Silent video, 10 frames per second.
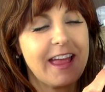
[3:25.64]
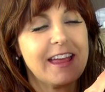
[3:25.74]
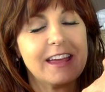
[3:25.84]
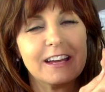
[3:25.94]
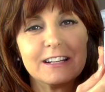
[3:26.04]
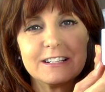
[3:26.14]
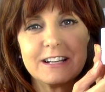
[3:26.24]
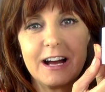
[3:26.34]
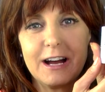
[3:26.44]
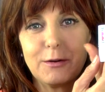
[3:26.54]
And
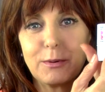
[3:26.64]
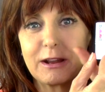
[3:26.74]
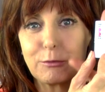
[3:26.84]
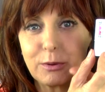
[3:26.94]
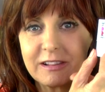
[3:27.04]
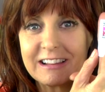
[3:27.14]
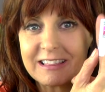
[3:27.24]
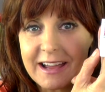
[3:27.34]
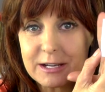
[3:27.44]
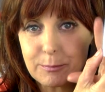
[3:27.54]
what I really
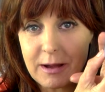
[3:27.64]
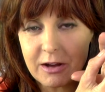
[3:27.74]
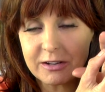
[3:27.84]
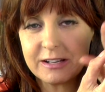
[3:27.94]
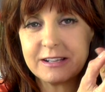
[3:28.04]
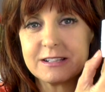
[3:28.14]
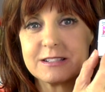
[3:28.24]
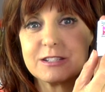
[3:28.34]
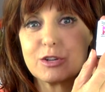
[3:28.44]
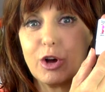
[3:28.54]
like about it is
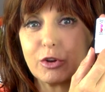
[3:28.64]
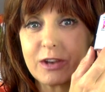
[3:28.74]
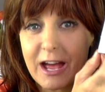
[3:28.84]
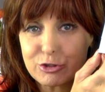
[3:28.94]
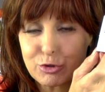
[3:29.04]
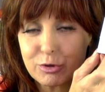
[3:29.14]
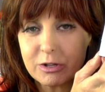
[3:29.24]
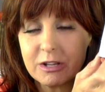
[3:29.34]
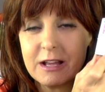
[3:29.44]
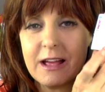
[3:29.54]
it's all
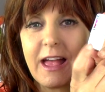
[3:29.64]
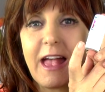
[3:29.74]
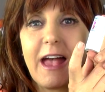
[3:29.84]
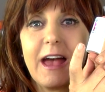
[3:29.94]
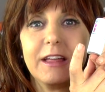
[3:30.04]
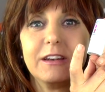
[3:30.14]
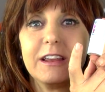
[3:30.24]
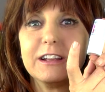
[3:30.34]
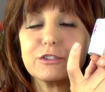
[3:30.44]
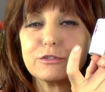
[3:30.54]
natural, and
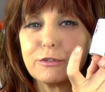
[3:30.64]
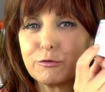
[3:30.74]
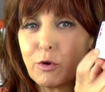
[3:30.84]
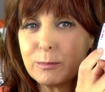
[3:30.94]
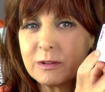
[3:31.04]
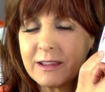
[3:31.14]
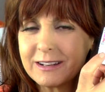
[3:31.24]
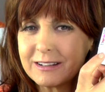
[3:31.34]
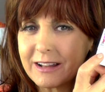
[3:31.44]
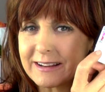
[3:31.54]
it's
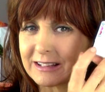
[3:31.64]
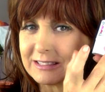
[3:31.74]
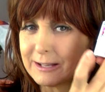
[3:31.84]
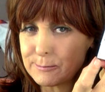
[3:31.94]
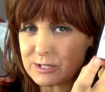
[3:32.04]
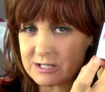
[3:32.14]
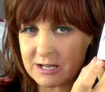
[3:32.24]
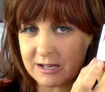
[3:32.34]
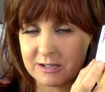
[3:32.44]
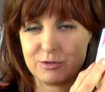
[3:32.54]
formulated like a
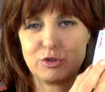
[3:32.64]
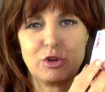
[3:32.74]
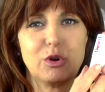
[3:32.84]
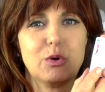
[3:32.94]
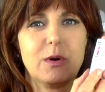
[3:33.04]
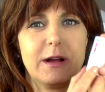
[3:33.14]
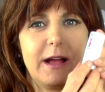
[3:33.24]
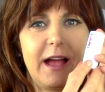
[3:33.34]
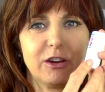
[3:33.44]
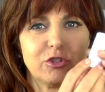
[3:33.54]
lipstick. So
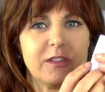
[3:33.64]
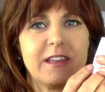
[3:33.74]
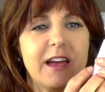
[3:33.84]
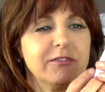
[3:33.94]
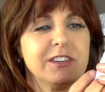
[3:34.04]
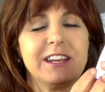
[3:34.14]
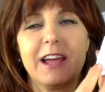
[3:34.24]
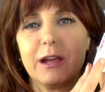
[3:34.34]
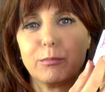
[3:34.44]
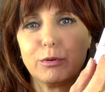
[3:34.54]
actually the
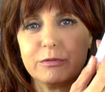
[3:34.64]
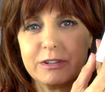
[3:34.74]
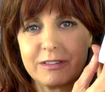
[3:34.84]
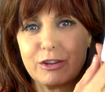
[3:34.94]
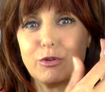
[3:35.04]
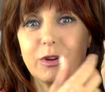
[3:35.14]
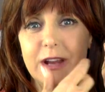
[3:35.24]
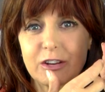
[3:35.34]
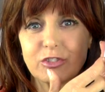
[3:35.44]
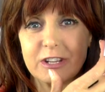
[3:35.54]
FDA approved it that you could
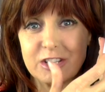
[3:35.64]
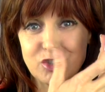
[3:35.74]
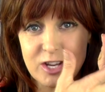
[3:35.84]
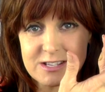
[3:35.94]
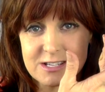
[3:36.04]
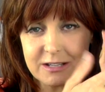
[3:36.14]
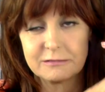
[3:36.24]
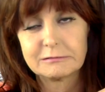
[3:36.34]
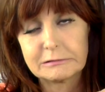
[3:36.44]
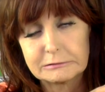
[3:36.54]
actually ingest it.
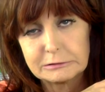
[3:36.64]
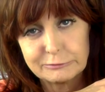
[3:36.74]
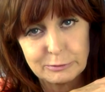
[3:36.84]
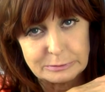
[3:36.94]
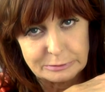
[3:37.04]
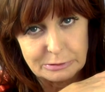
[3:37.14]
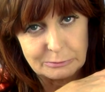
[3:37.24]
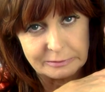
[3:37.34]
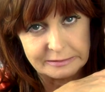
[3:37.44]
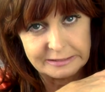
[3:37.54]
I don't know if you want to
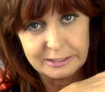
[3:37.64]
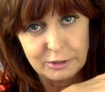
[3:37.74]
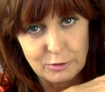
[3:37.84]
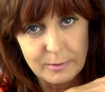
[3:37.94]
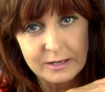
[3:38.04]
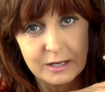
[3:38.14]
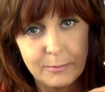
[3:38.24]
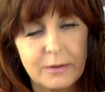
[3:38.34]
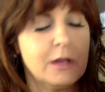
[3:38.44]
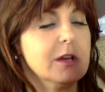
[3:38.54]
go eating your
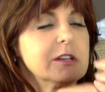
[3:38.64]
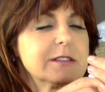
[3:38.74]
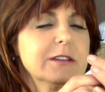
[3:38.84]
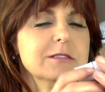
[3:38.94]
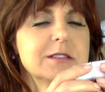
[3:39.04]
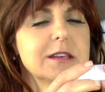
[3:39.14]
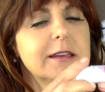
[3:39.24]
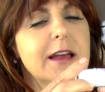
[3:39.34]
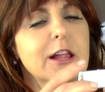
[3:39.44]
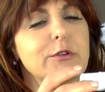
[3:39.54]
makeup, because I don't see a
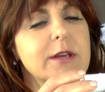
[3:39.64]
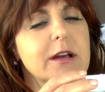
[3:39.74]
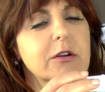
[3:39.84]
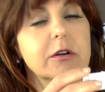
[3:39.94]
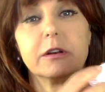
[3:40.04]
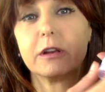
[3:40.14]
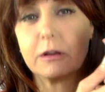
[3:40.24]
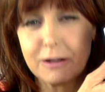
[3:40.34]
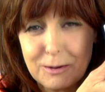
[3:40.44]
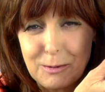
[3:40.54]
calorie count on
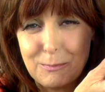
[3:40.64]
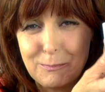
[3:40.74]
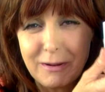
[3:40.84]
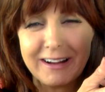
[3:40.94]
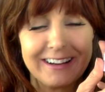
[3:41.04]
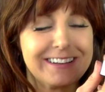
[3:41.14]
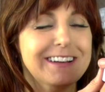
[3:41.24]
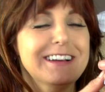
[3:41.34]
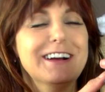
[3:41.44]
here, but